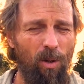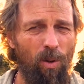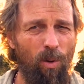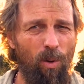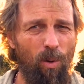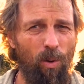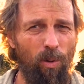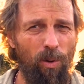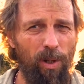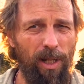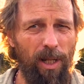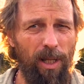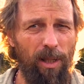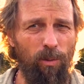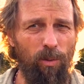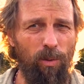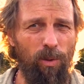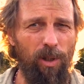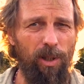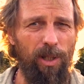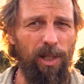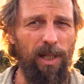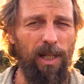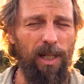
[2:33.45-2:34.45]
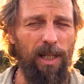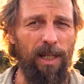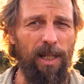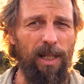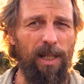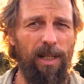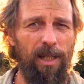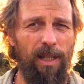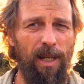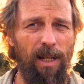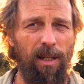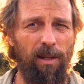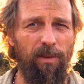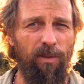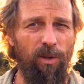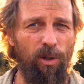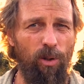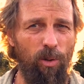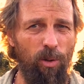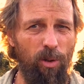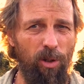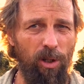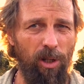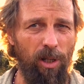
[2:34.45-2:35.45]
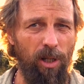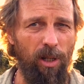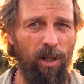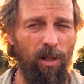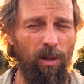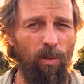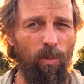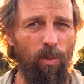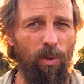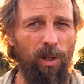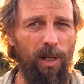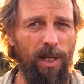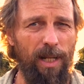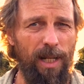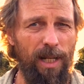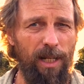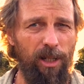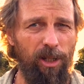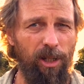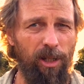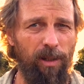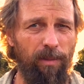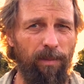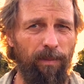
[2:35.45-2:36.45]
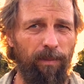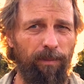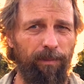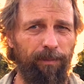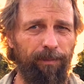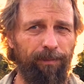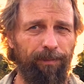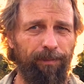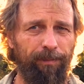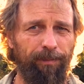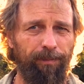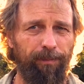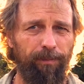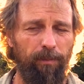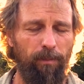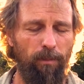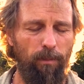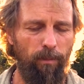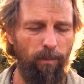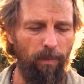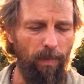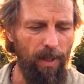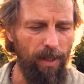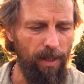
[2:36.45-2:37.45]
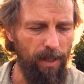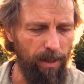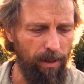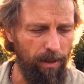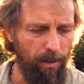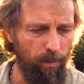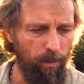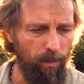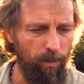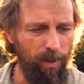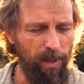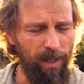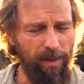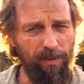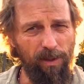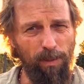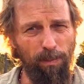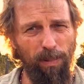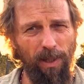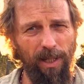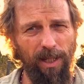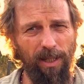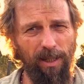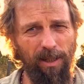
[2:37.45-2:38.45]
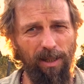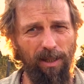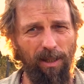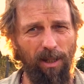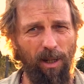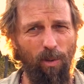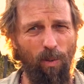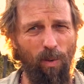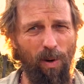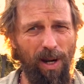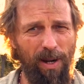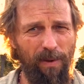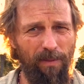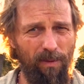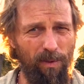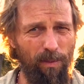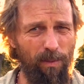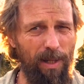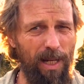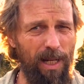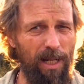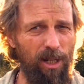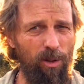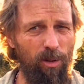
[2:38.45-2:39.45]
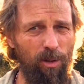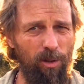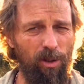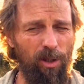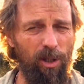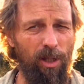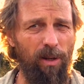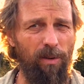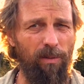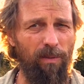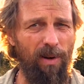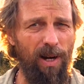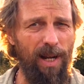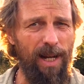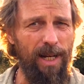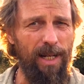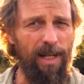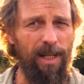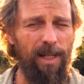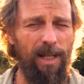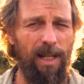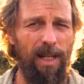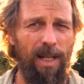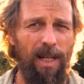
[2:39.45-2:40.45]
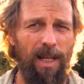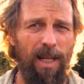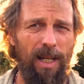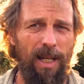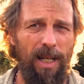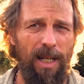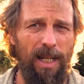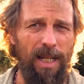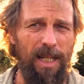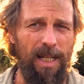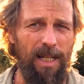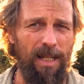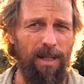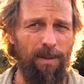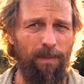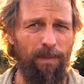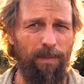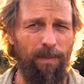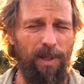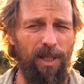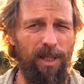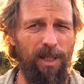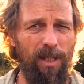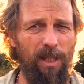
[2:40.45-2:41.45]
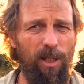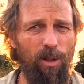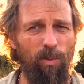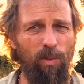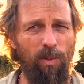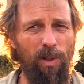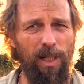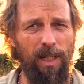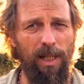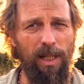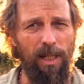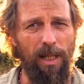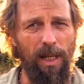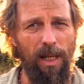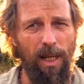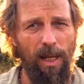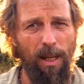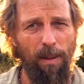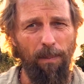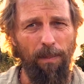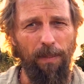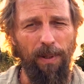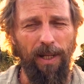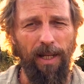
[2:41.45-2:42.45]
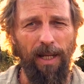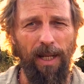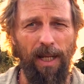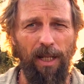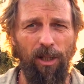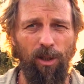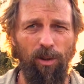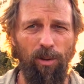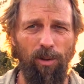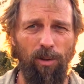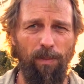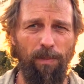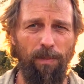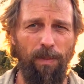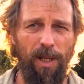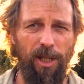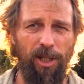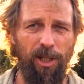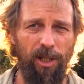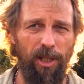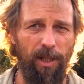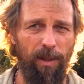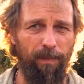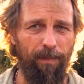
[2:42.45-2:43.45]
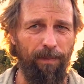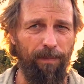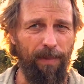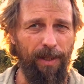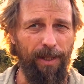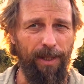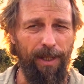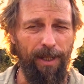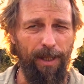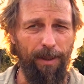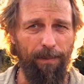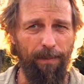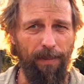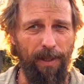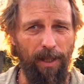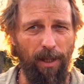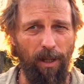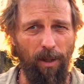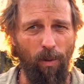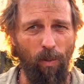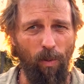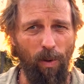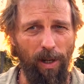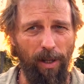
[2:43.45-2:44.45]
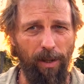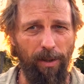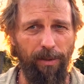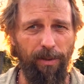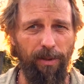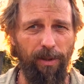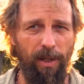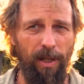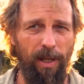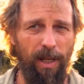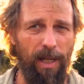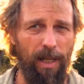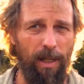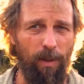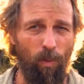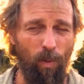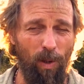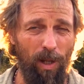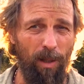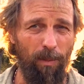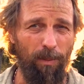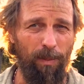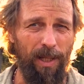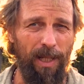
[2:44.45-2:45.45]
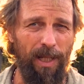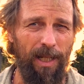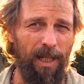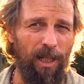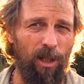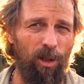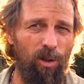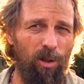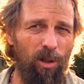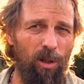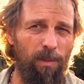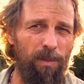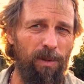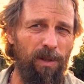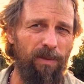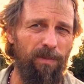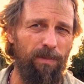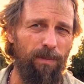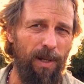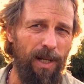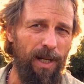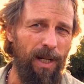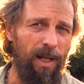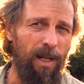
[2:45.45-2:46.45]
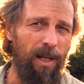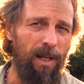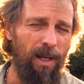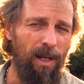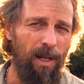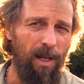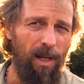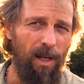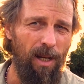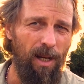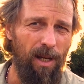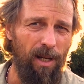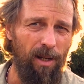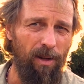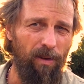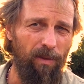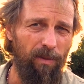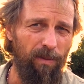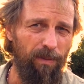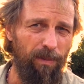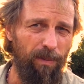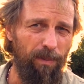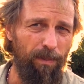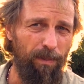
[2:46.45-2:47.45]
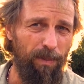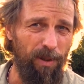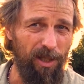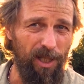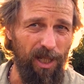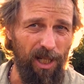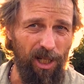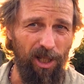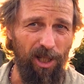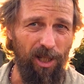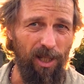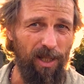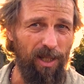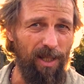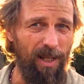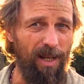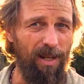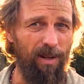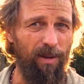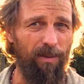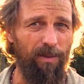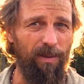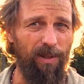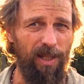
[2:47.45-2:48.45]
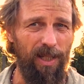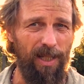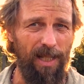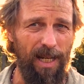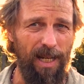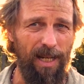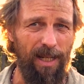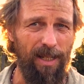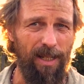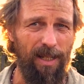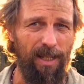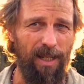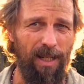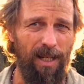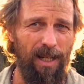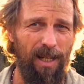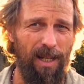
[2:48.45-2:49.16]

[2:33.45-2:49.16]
Or in other words, in a state of union with nature. Now, we have split away from that union of late, since we began to measure our wealth and well-being in terms of money and of possessions and of status.